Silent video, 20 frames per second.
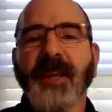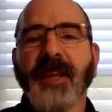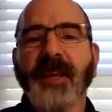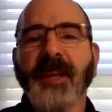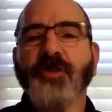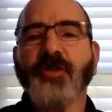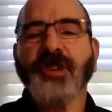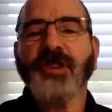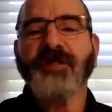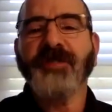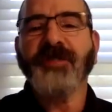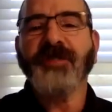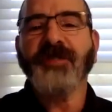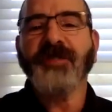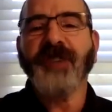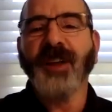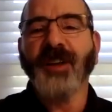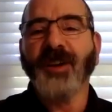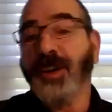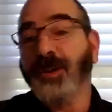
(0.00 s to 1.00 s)
Interesting
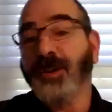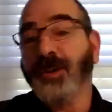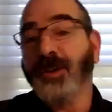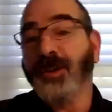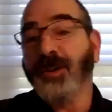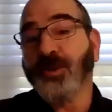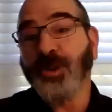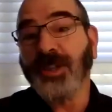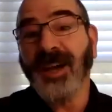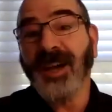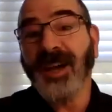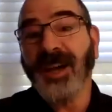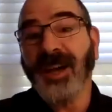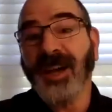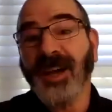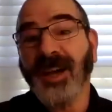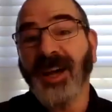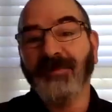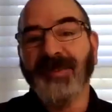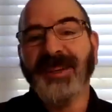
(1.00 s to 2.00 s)
fellow. Interesting time.
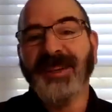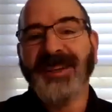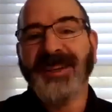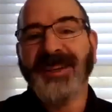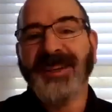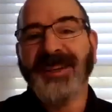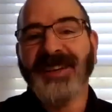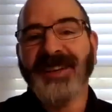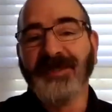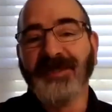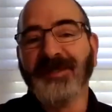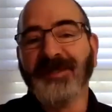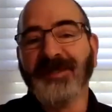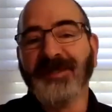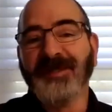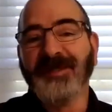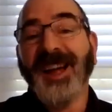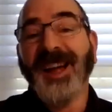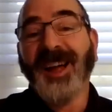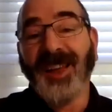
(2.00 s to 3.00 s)
Different, a
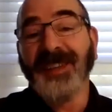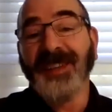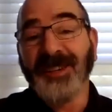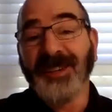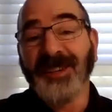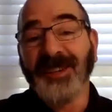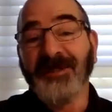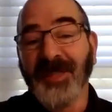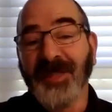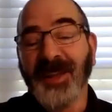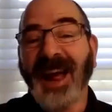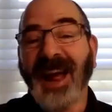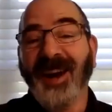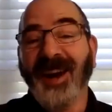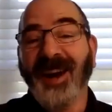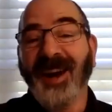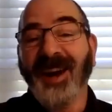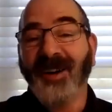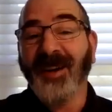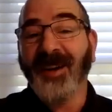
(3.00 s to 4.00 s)
lot different than now. Not a
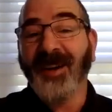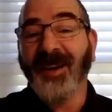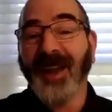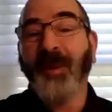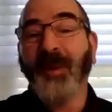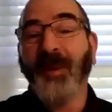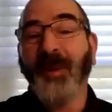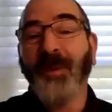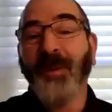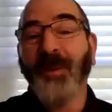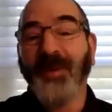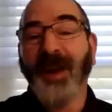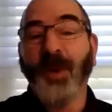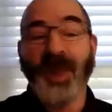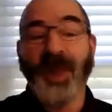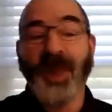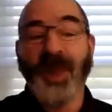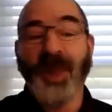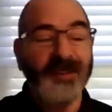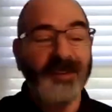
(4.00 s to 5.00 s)
whole lot
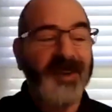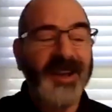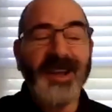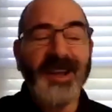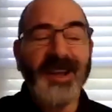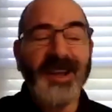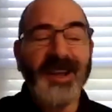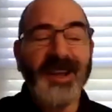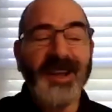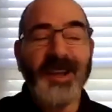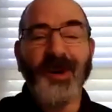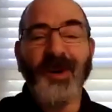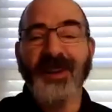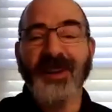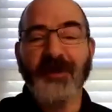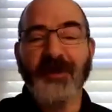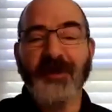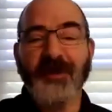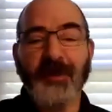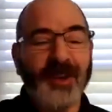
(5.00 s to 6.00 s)
of
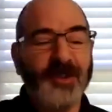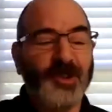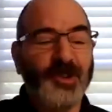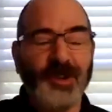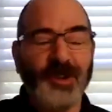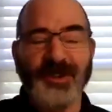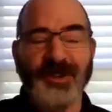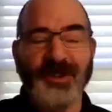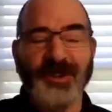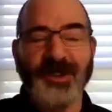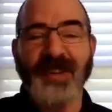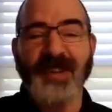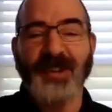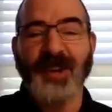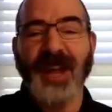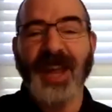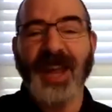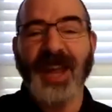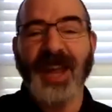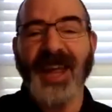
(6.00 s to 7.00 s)
information services
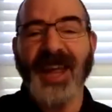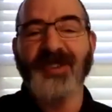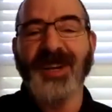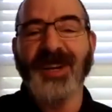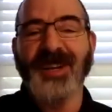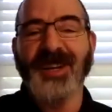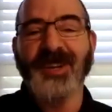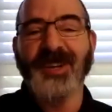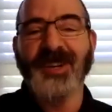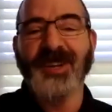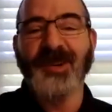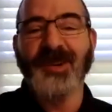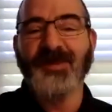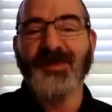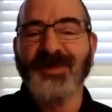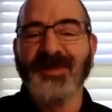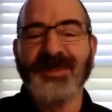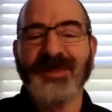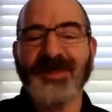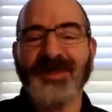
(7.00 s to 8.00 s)
at your hands, right? You're
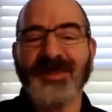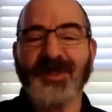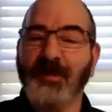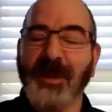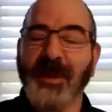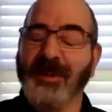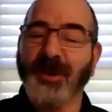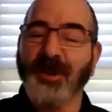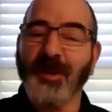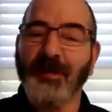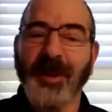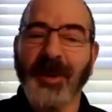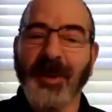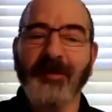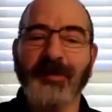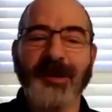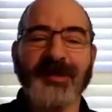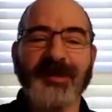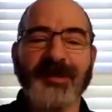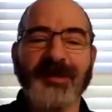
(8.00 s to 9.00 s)
just a pencil and
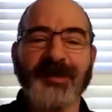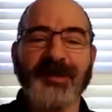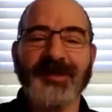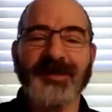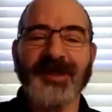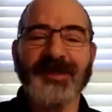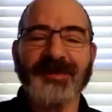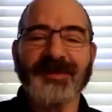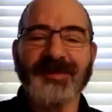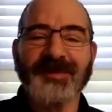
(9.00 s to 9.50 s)
paper, right?